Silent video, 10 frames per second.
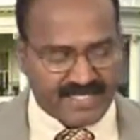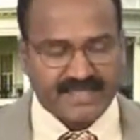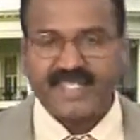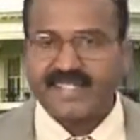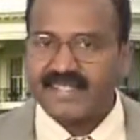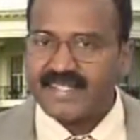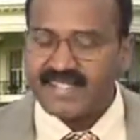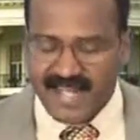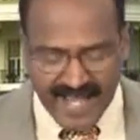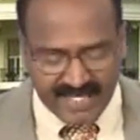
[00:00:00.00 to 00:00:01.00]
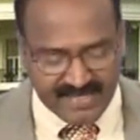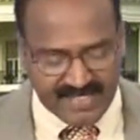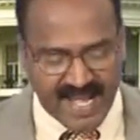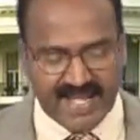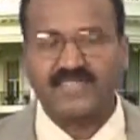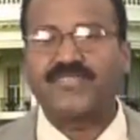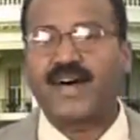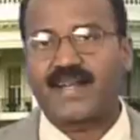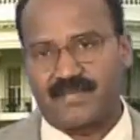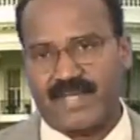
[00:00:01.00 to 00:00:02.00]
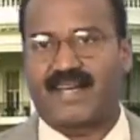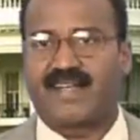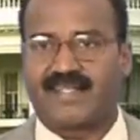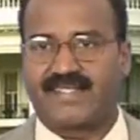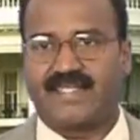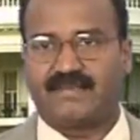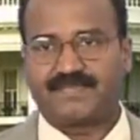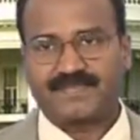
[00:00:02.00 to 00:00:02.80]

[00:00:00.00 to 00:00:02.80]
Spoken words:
669 stands for metallurgy.